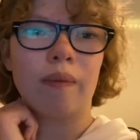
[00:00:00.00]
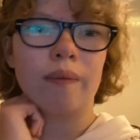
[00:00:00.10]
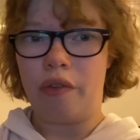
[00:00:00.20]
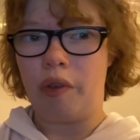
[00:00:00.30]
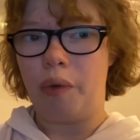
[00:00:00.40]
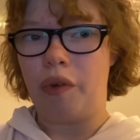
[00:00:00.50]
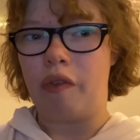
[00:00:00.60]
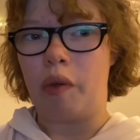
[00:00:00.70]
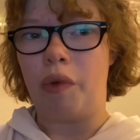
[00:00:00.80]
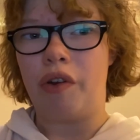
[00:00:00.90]
So
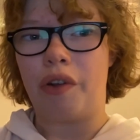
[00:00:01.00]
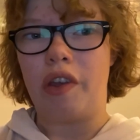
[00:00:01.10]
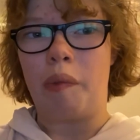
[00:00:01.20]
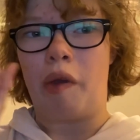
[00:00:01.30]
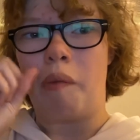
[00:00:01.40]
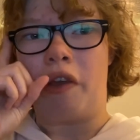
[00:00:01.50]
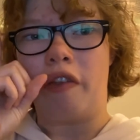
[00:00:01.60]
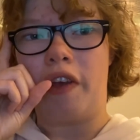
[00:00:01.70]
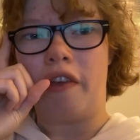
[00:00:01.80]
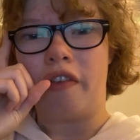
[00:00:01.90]
if you're wondering about my
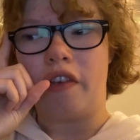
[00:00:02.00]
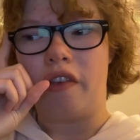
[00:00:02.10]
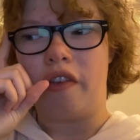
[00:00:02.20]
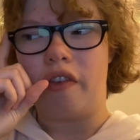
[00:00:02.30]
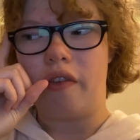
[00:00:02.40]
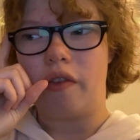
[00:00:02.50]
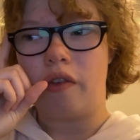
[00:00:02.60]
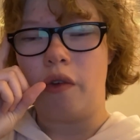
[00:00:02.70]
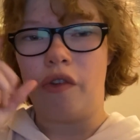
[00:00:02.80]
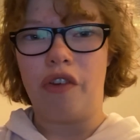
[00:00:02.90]
glasses,
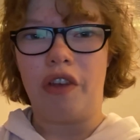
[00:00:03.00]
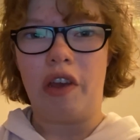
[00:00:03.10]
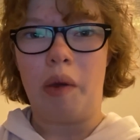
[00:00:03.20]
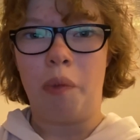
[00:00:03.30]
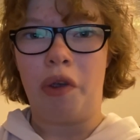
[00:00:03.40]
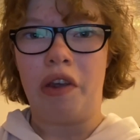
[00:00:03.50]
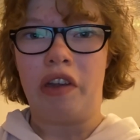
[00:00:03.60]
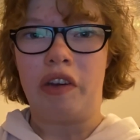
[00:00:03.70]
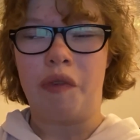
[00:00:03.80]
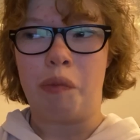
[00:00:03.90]
usually I'm wearing a
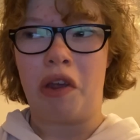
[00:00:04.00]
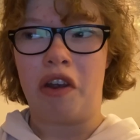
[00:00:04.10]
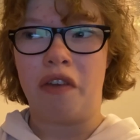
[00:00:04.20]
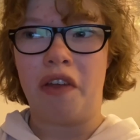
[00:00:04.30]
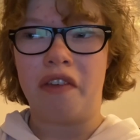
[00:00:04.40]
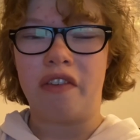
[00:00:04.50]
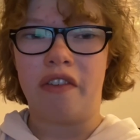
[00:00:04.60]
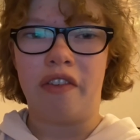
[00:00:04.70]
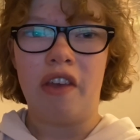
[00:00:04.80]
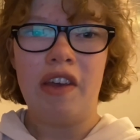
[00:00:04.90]
different pair of
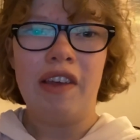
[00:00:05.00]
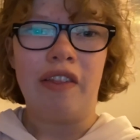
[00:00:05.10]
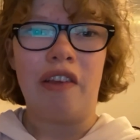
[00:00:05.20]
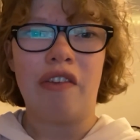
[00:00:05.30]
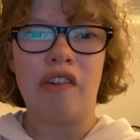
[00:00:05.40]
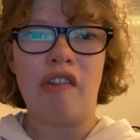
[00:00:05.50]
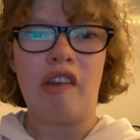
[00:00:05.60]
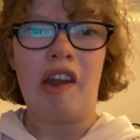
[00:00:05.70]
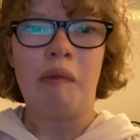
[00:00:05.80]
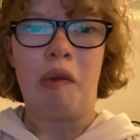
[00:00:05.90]
glasses. These are just
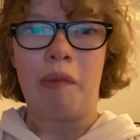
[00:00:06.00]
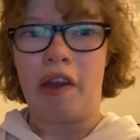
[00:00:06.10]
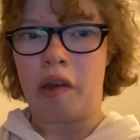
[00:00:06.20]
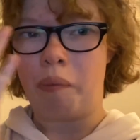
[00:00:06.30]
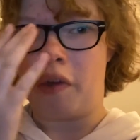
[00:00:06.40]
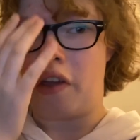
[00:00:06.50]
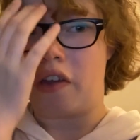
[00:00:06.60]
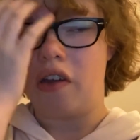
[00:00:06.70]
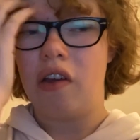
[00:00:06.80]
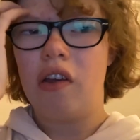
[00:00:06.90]
kind of my backup pair.